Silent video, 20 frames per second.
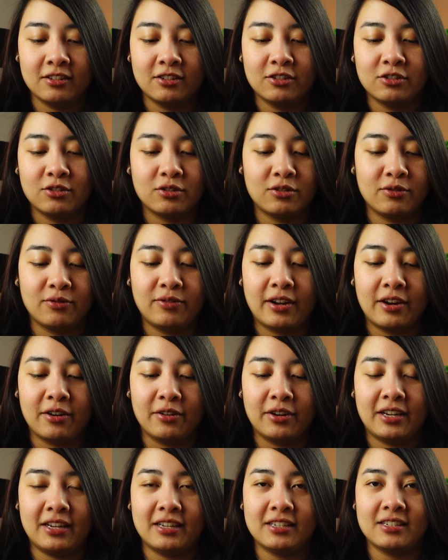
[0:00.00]
So it's
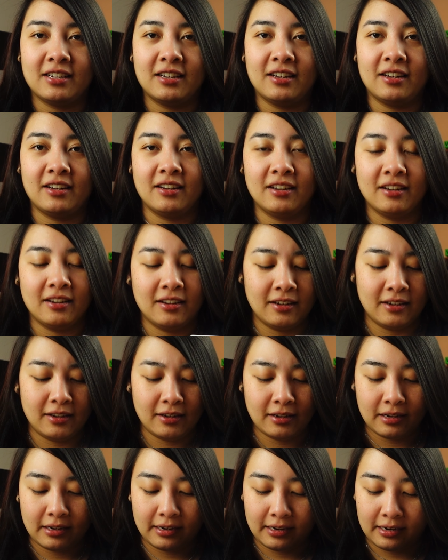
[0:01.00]
very easy
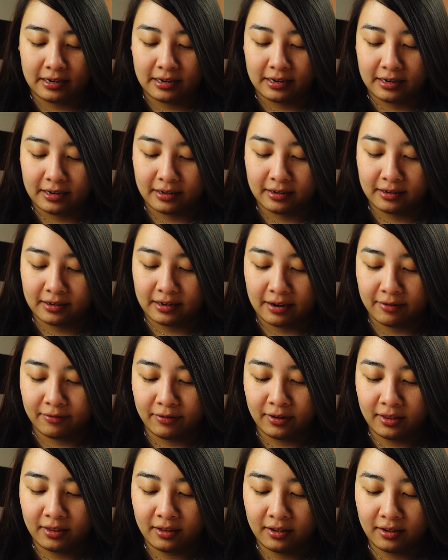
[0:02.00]
and
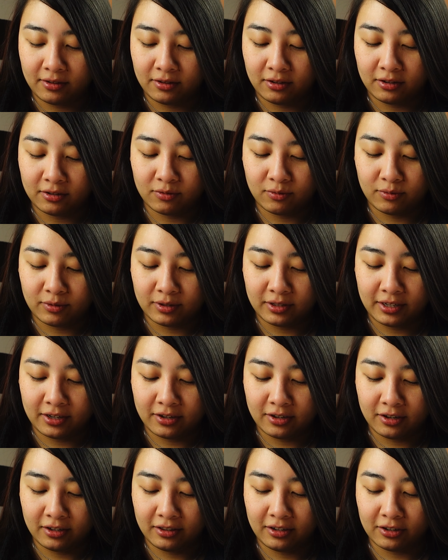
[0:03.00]
everything looks really
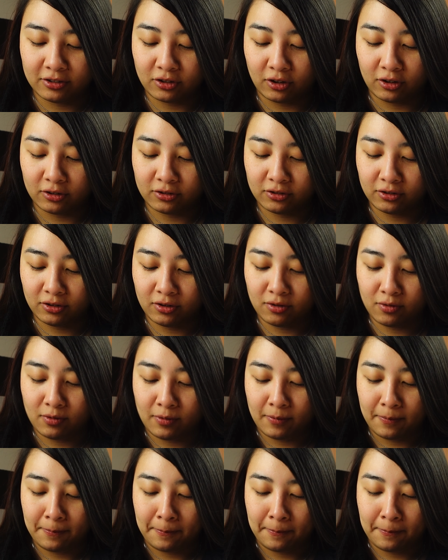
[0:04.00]
good. There's also